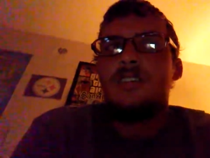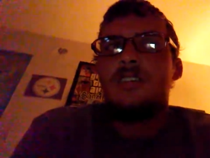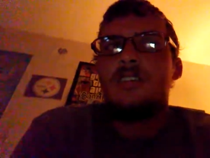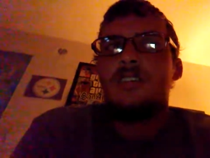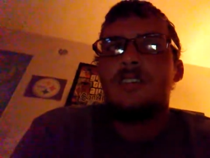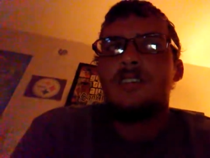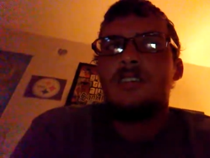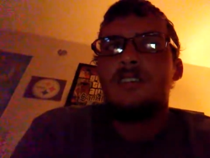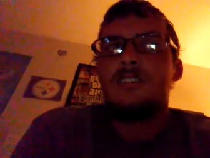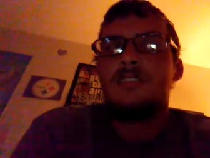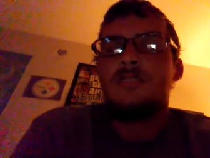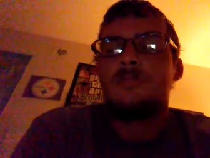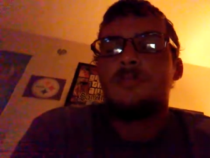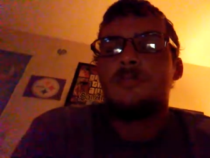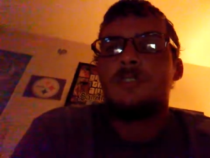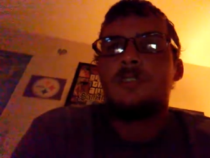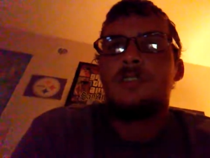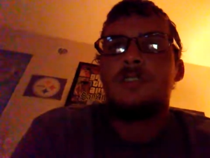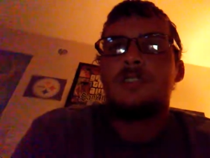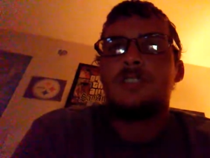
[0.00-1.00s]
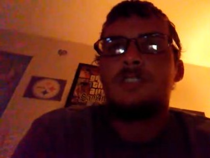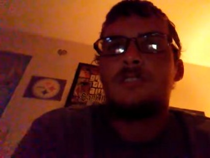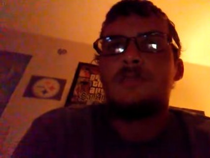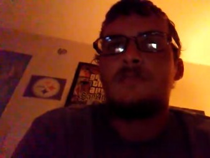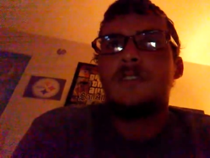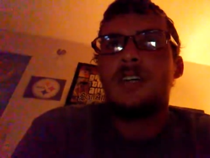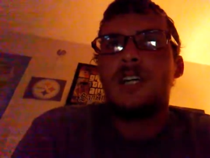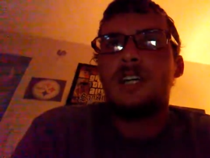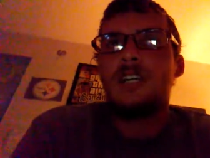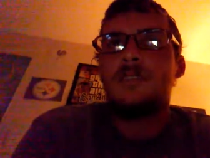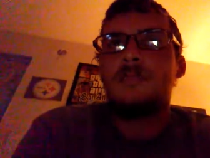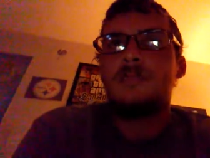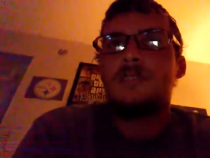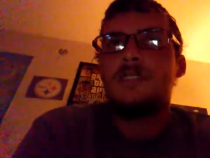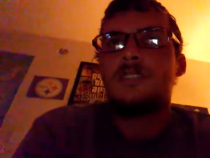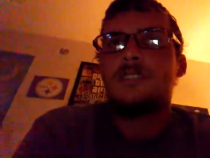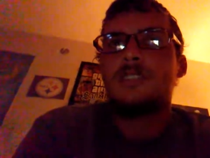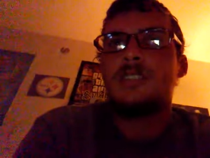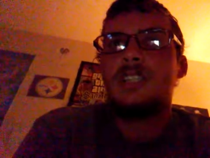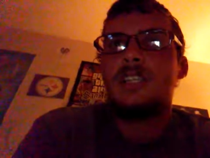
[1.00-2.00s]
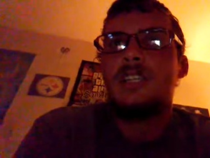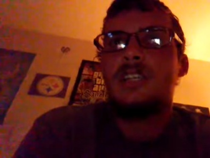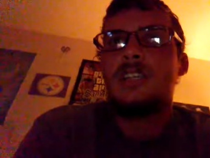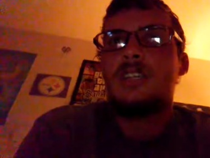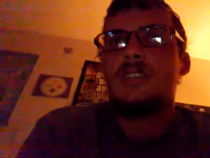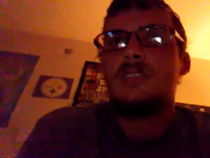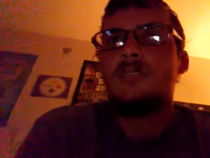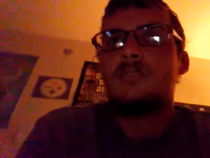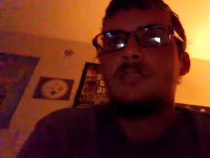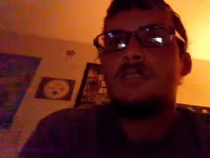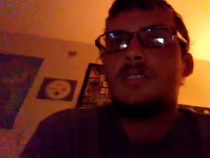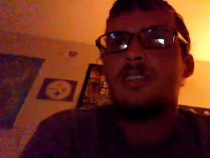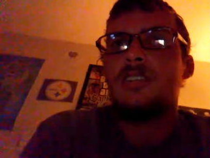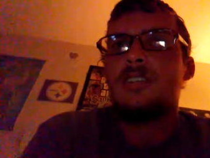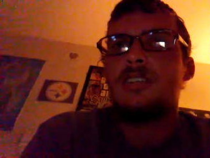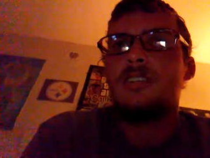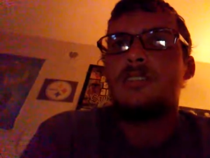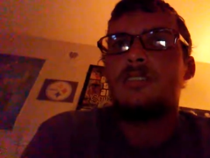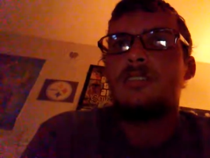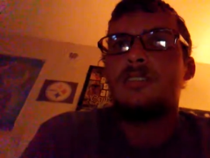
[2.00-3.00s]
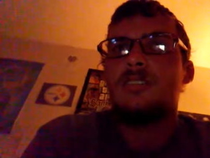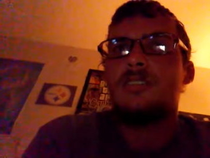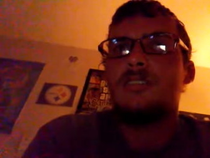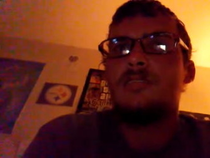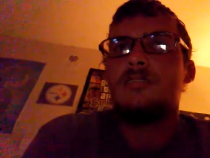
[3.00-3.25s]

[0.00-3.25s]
and some cringe vibes getting into